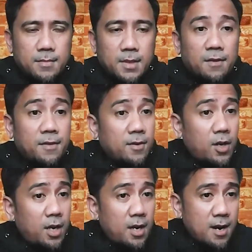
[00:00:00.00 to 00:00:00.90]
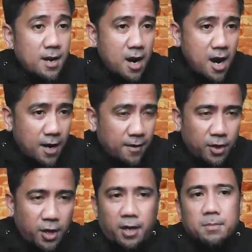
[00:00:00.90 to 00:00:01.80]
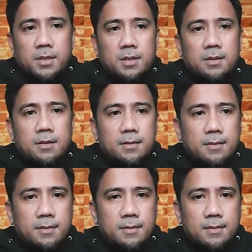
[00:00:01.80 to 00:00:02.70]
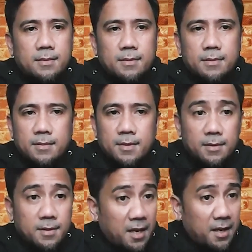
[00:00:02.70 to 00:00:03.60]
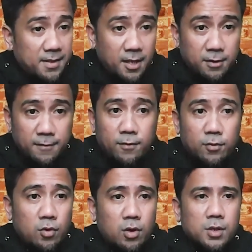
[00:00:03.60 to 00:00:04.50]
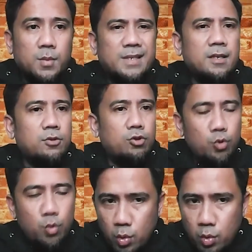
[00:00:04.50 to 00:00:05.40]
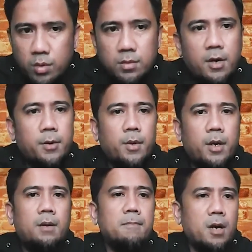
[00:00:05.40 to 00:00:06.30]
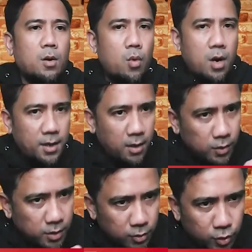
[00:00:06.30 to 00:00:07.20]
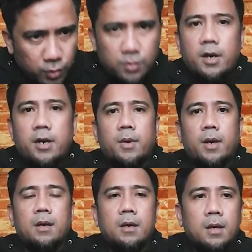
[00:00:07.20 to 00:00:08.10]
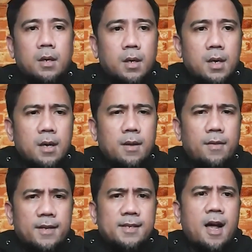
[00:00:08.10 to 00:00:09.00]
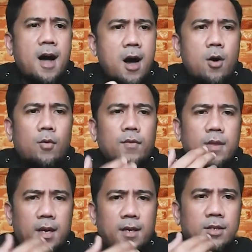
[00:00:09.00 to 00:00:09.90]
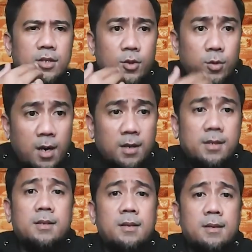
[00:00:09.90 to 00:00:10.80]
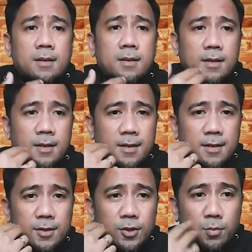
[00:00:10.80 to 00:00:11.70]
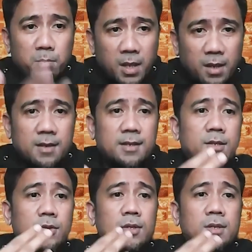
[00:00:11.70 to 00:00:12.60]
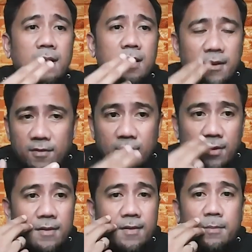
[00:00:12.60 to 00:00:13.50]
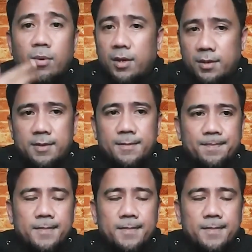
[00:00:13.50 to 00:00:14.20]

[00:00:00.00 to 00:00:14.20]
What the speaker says: The three other games, they settled for draws. Wesley drew right away. Caruana also drew right away. That's how they trust Dominguez to deliver the point.